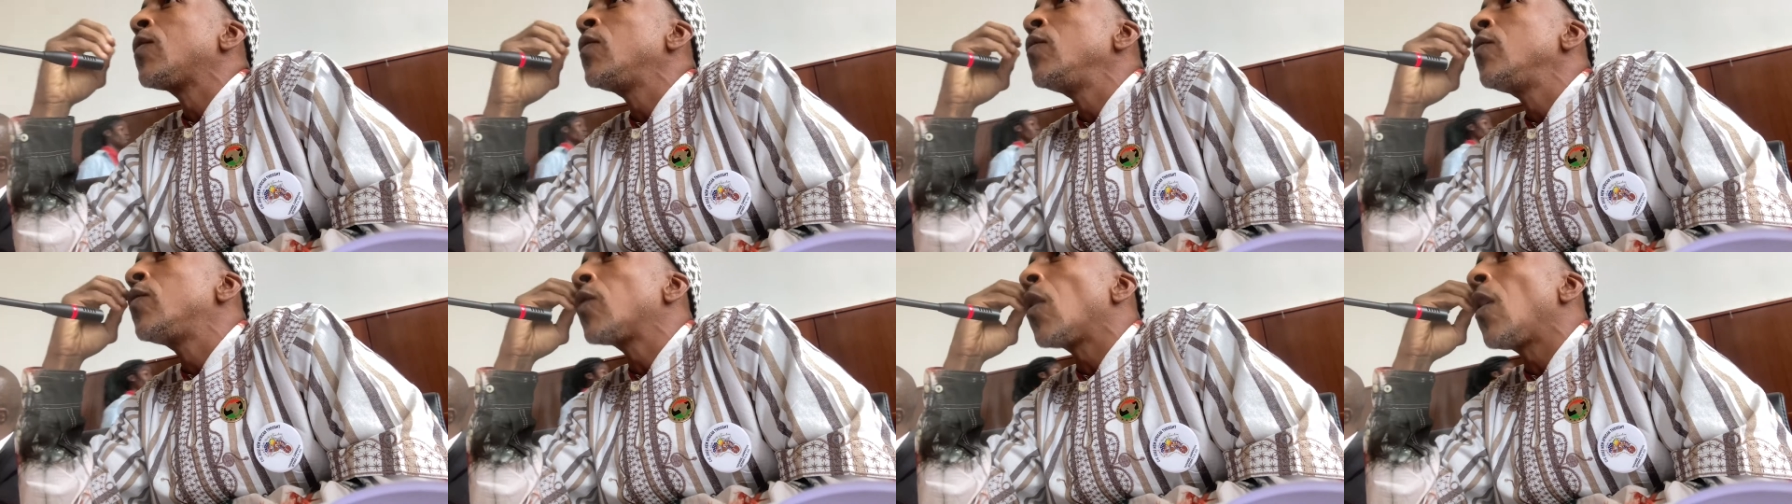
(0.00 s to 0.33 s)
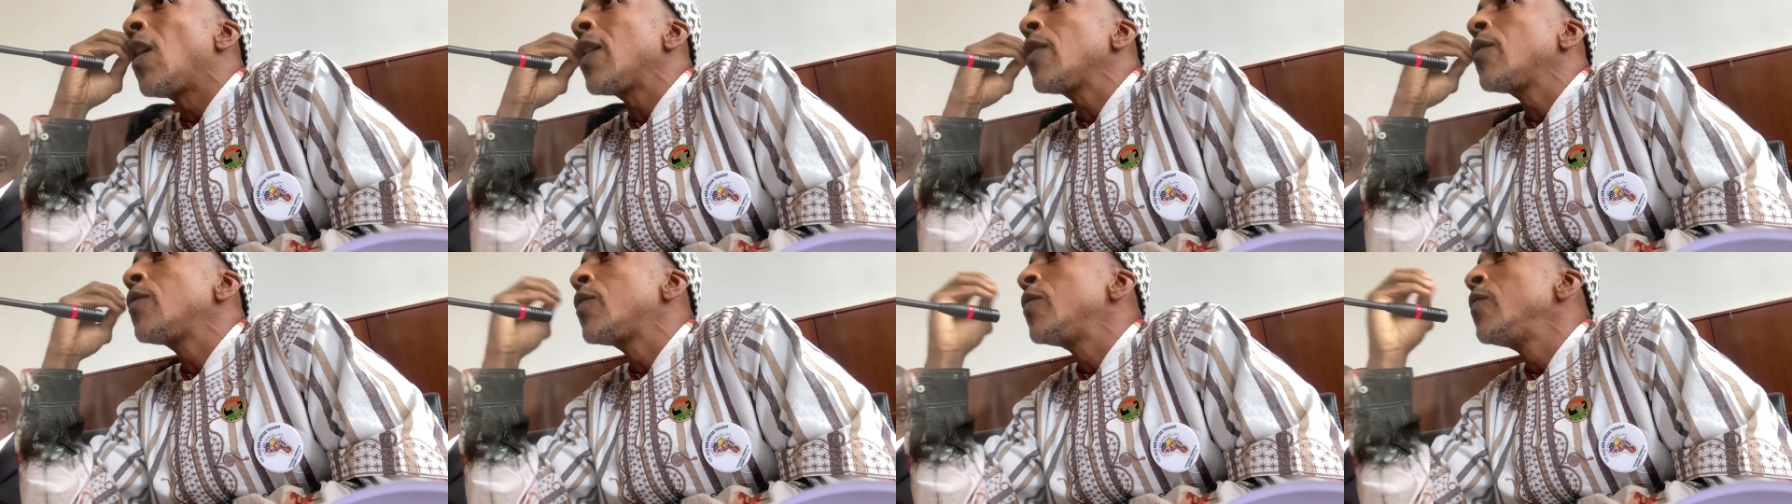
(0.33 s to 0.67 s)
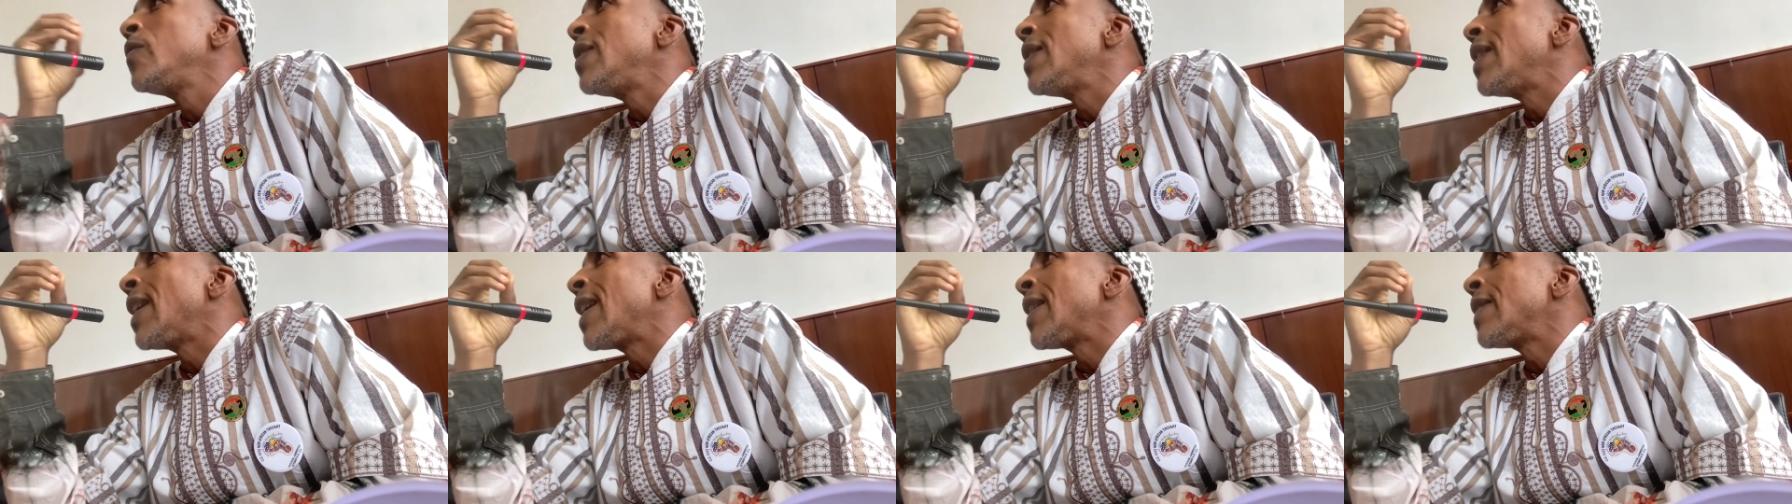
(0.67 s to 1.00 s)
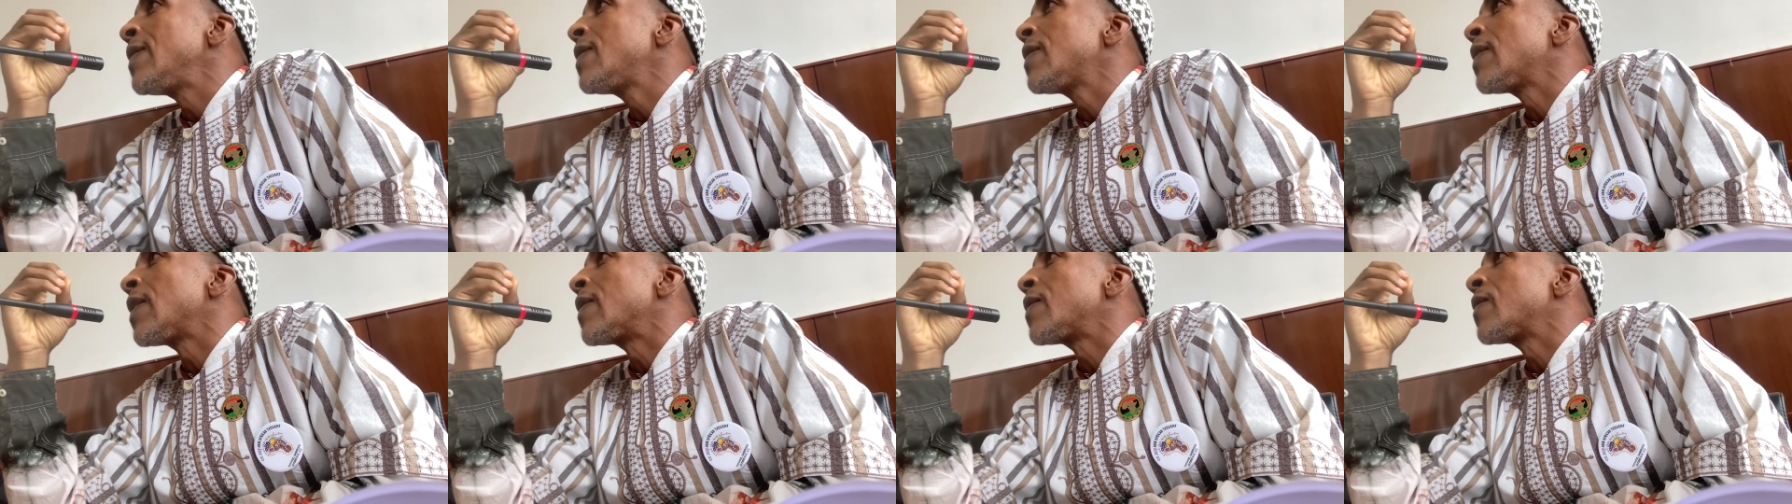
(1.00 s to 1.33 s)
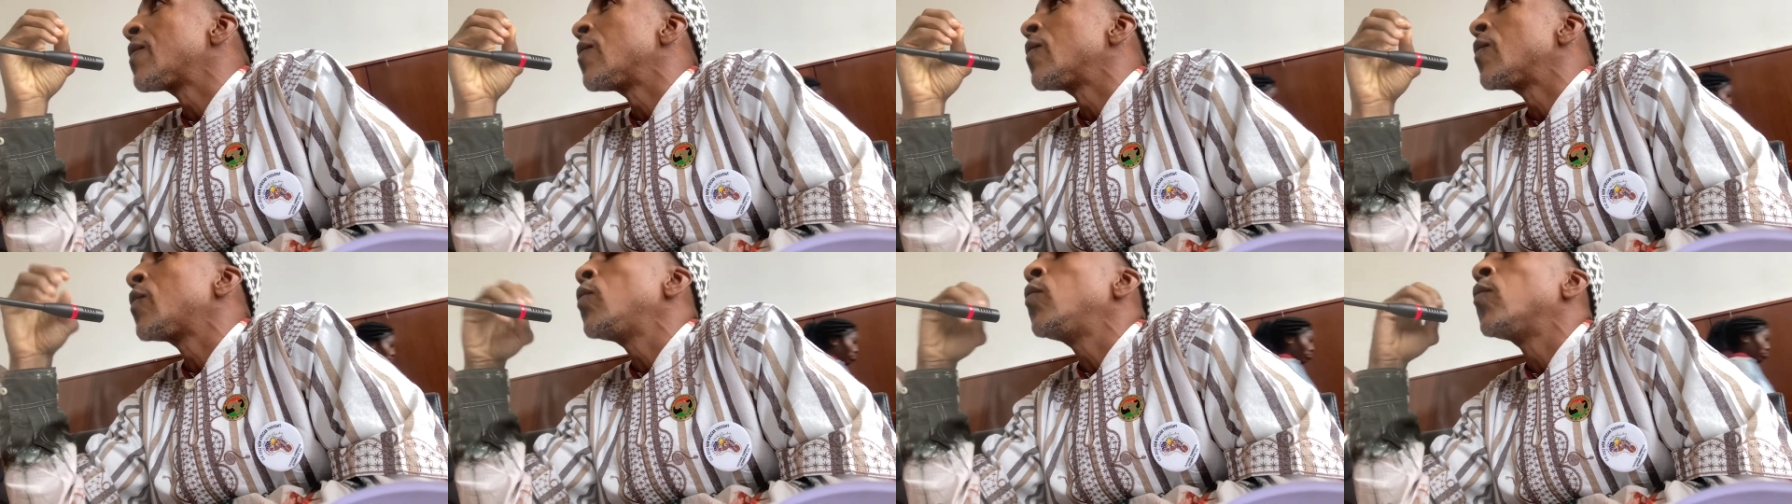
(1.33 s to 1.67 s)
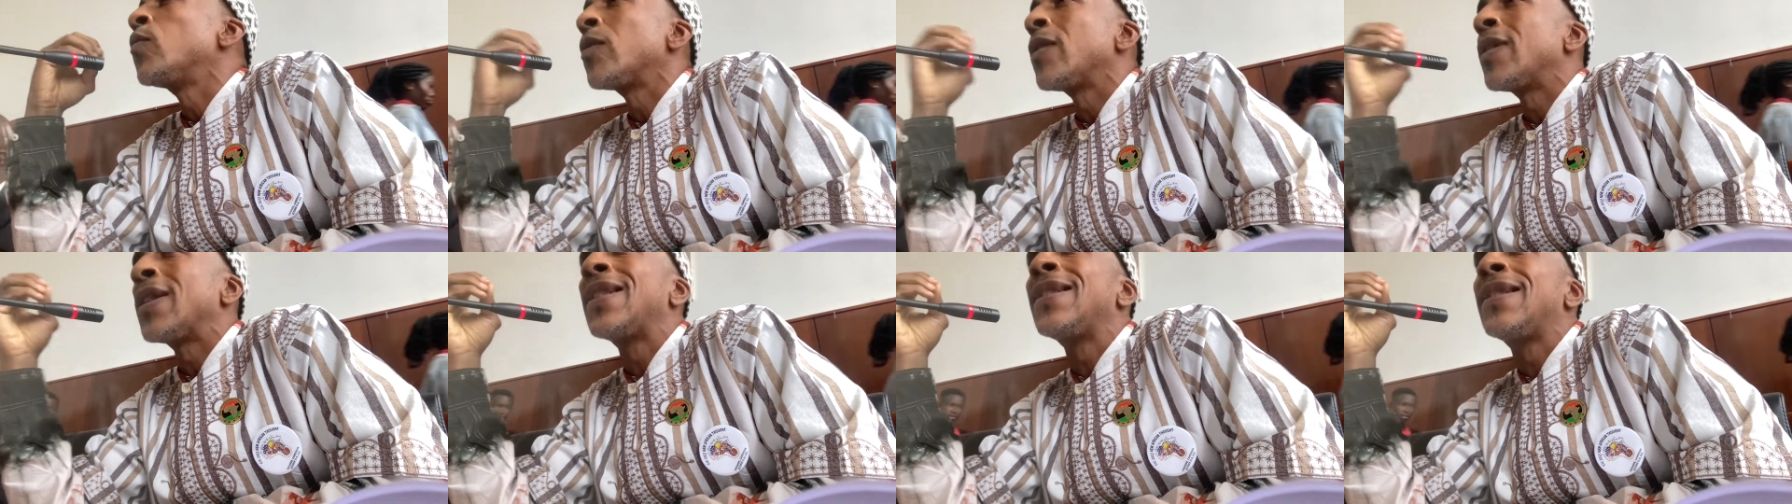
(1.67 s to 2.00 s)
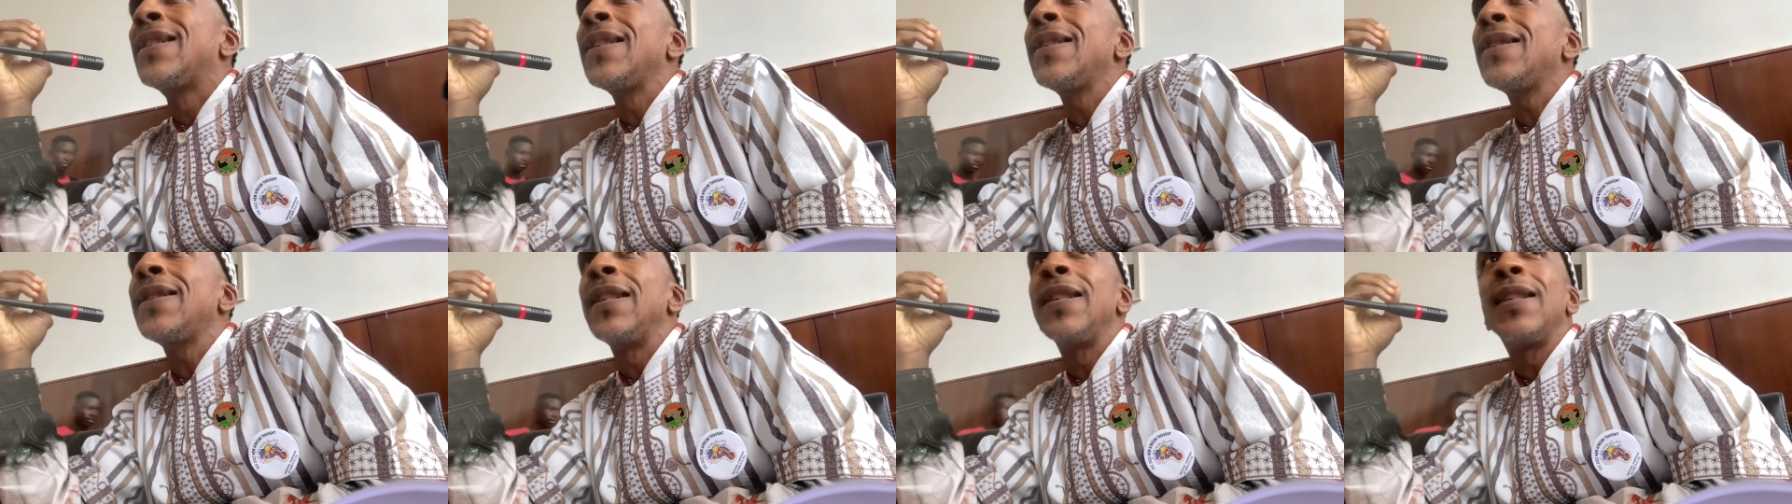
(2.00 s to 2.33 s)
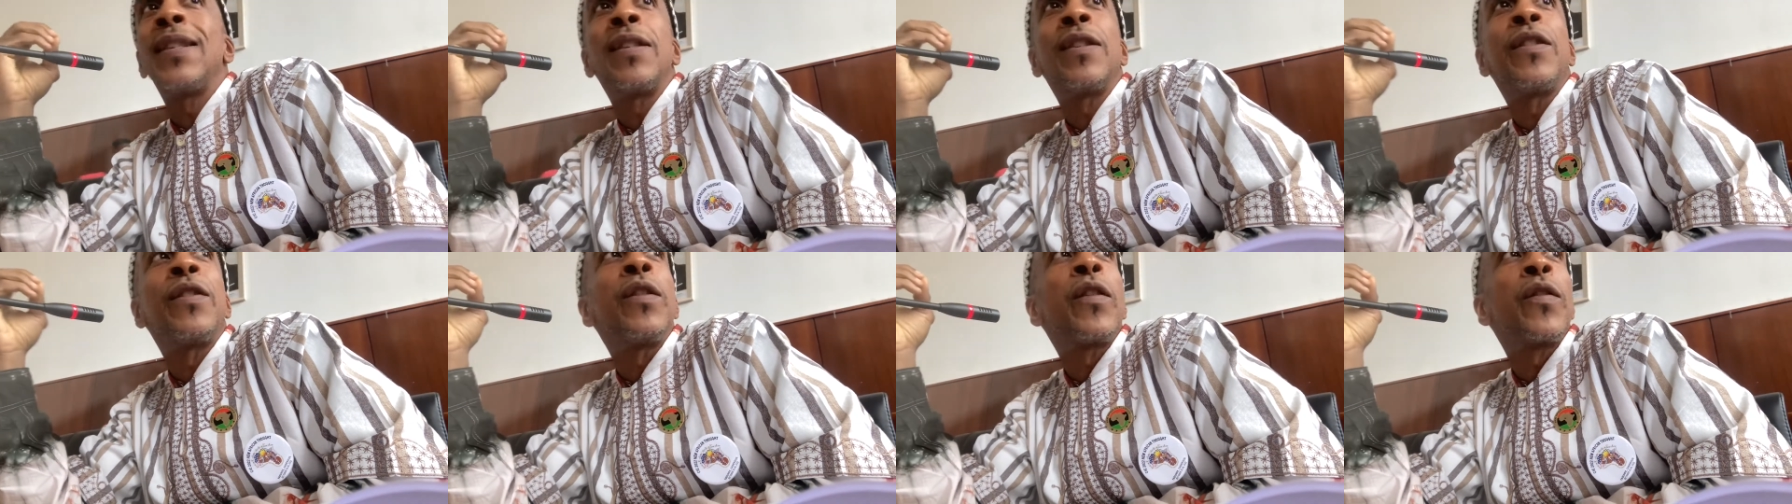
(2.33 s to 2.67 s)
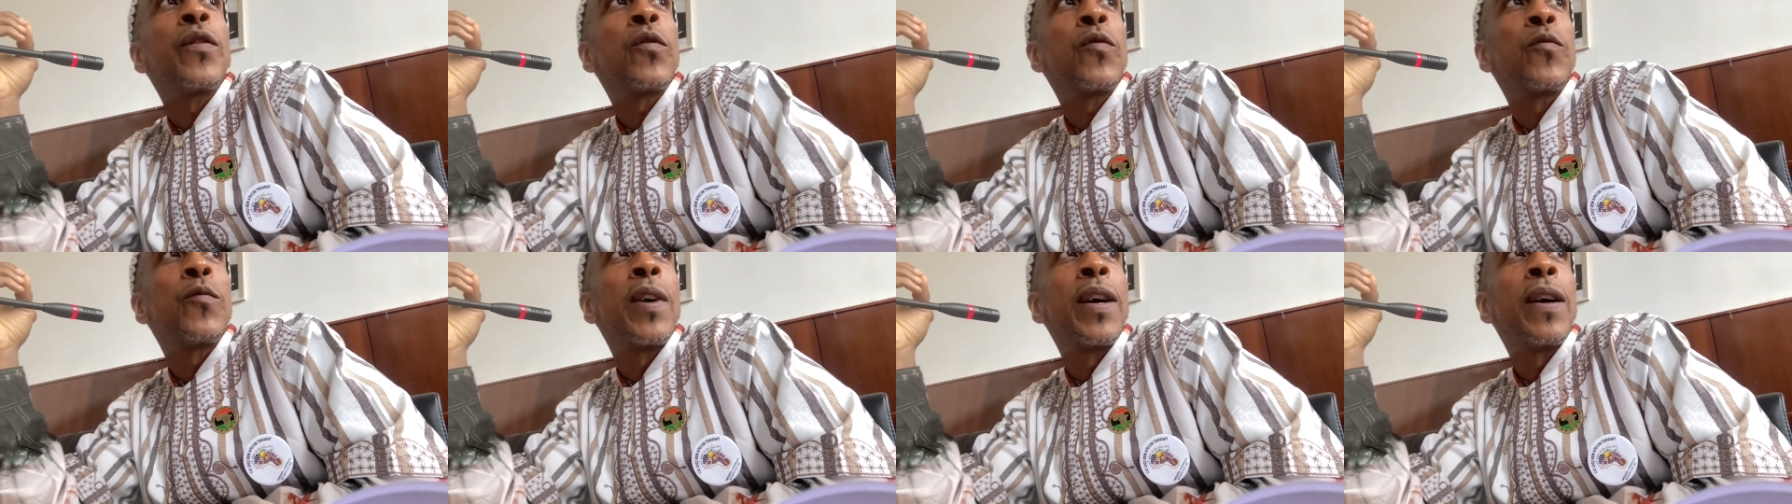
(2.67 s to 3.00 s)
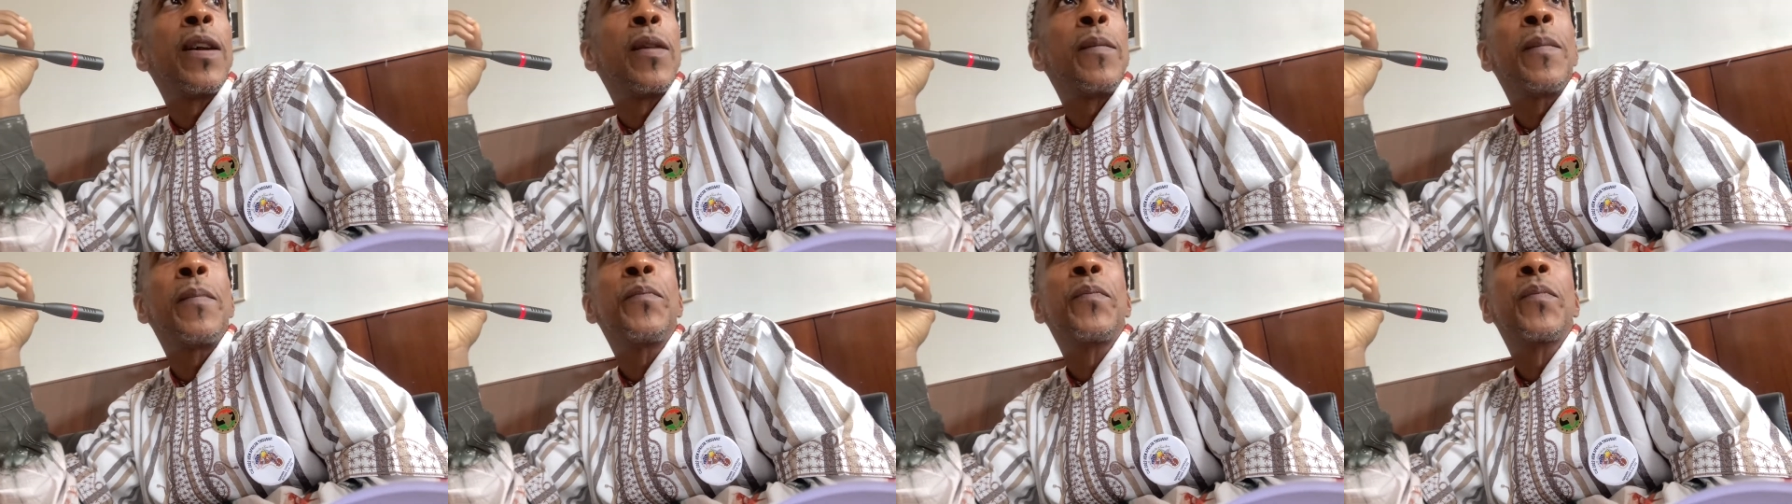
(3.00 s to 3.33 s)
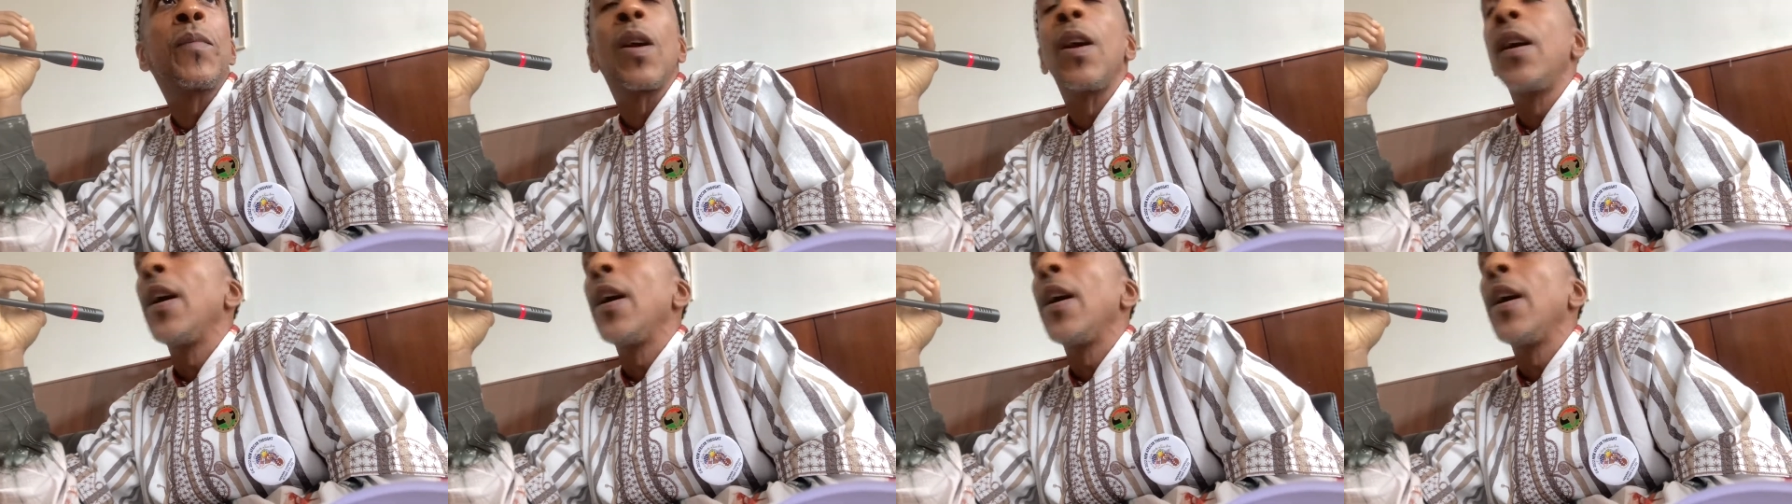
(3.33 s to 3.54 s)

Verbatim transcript: to talk to the ancestors who were existing in another realm.